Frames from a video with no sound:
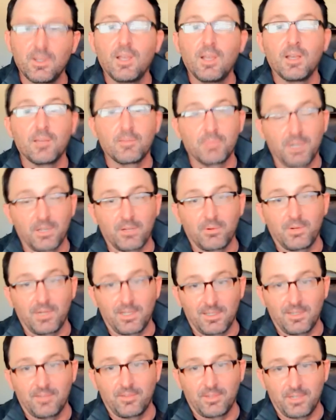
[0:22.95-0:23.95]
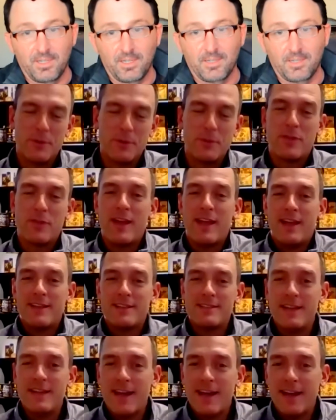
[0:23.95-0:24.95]
And by the way, I love the name. Well,
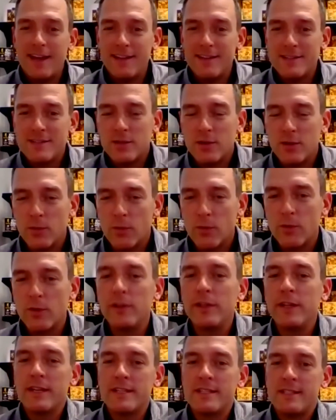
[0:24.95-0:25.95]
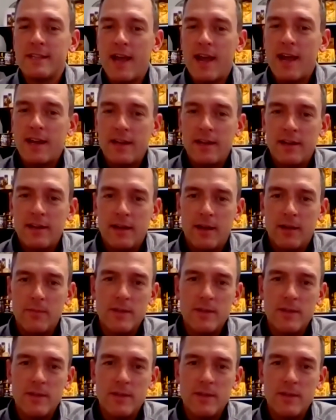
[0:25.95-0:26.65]
thanks. Yeah, so we're really excited.